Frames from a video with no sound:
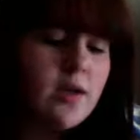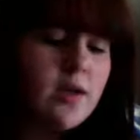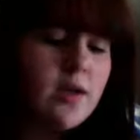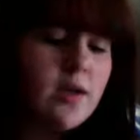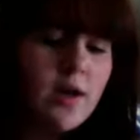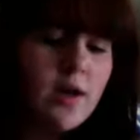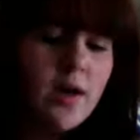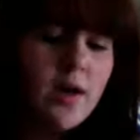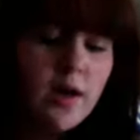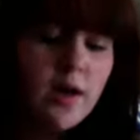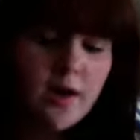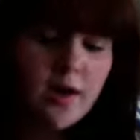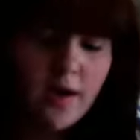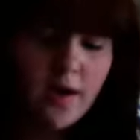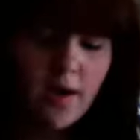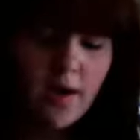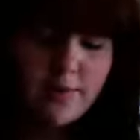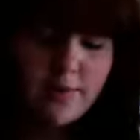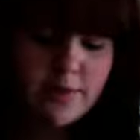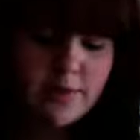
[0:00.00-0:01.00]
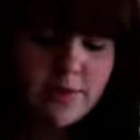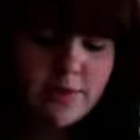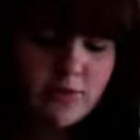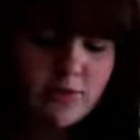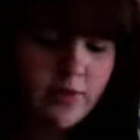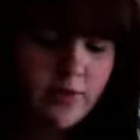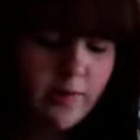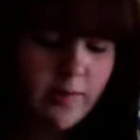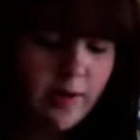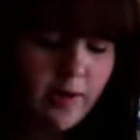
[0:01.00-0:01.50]
I was, like,
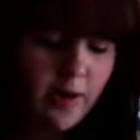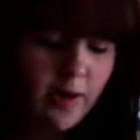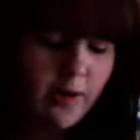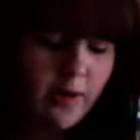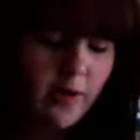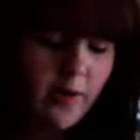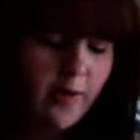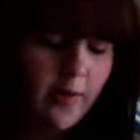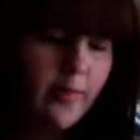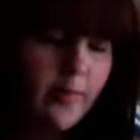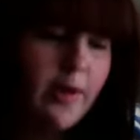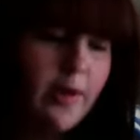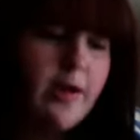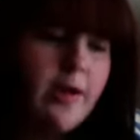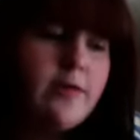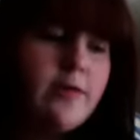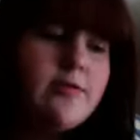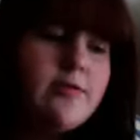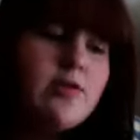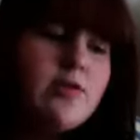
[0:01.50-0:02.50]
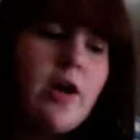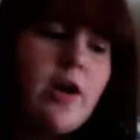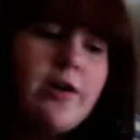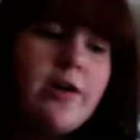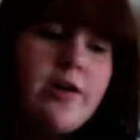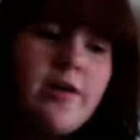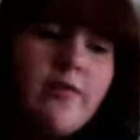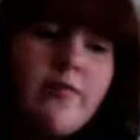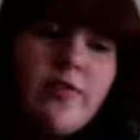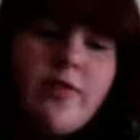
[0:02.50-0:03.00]
screaming at her. I'm, like, trying to
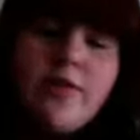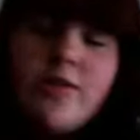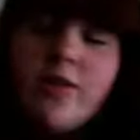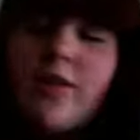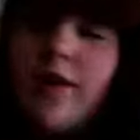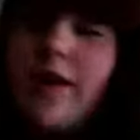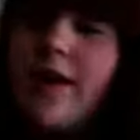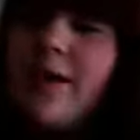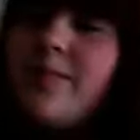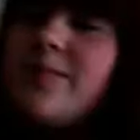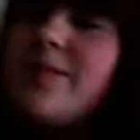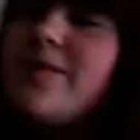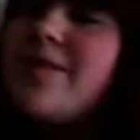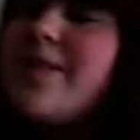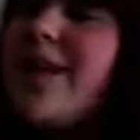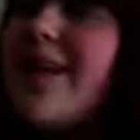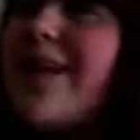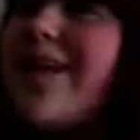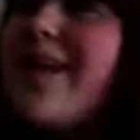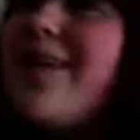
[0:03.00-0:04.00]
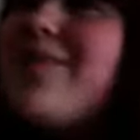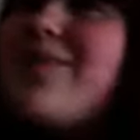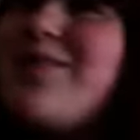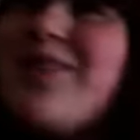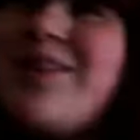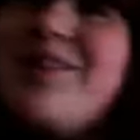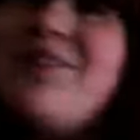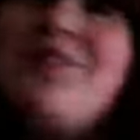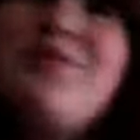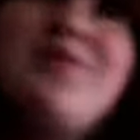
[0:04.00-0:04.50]
convince her, like, I'm sick.
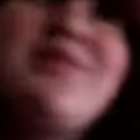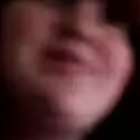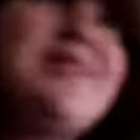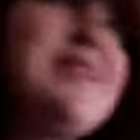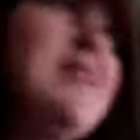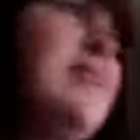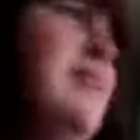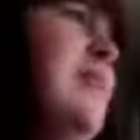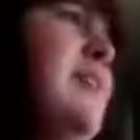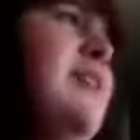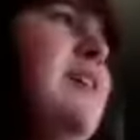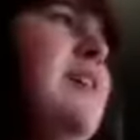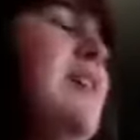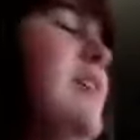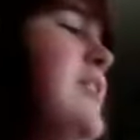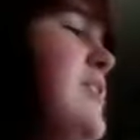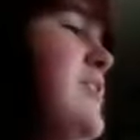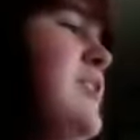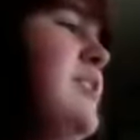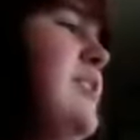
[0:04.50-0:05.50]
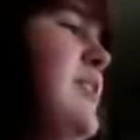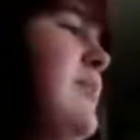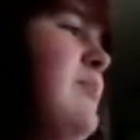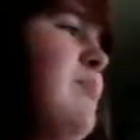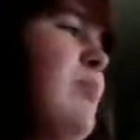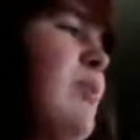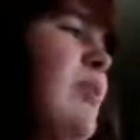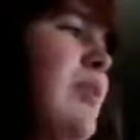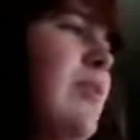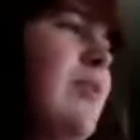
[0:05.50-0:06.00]
She wasn't, she didn't
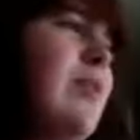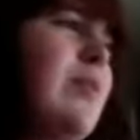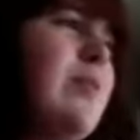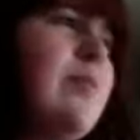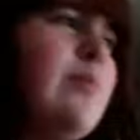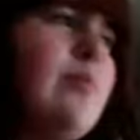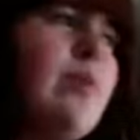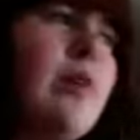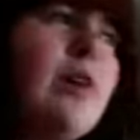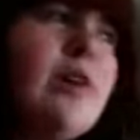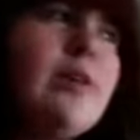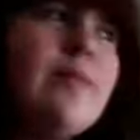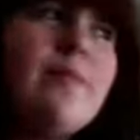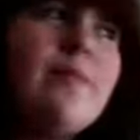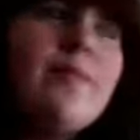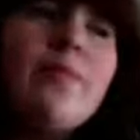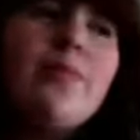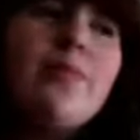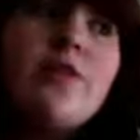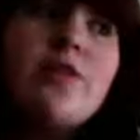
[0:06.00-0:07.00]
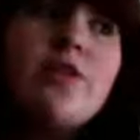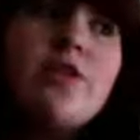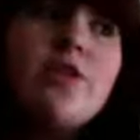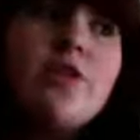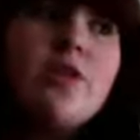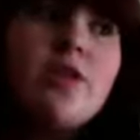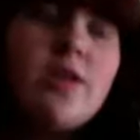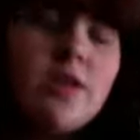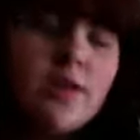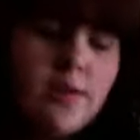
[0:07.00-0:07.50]
believe it, but
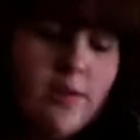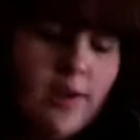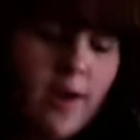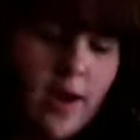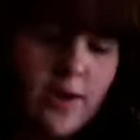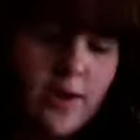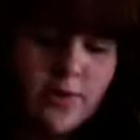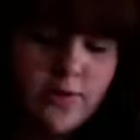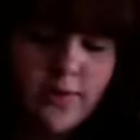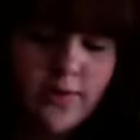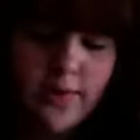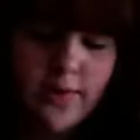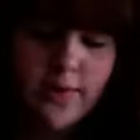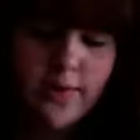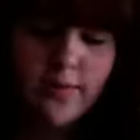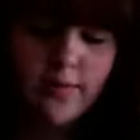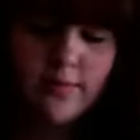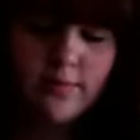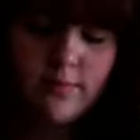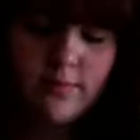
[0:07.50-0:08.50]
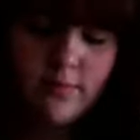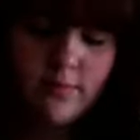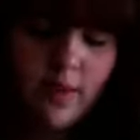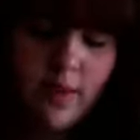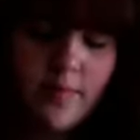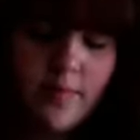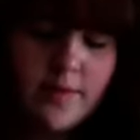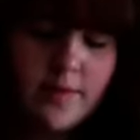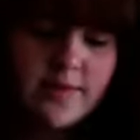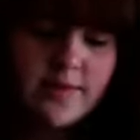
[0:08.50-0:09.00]
she actually
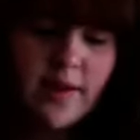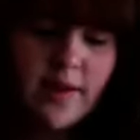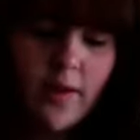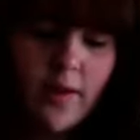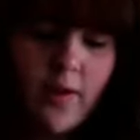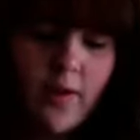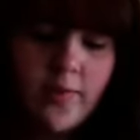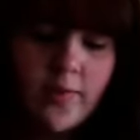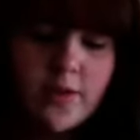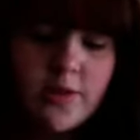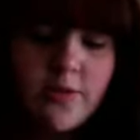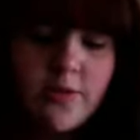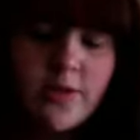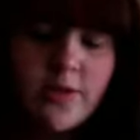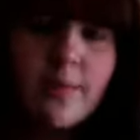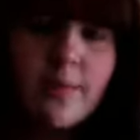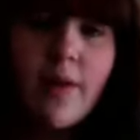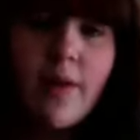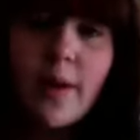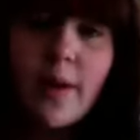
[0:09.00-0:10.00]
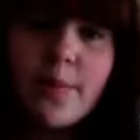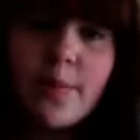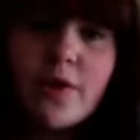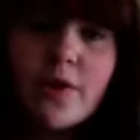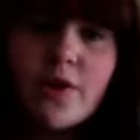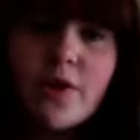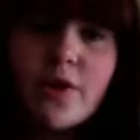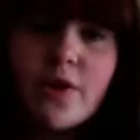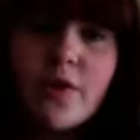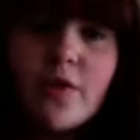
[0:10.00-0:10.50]
let me stay home. She was, like, mad about
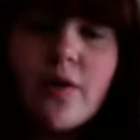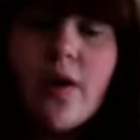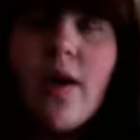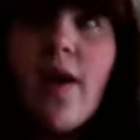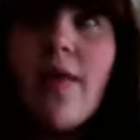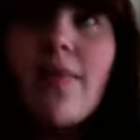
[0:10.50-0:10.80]
it, though.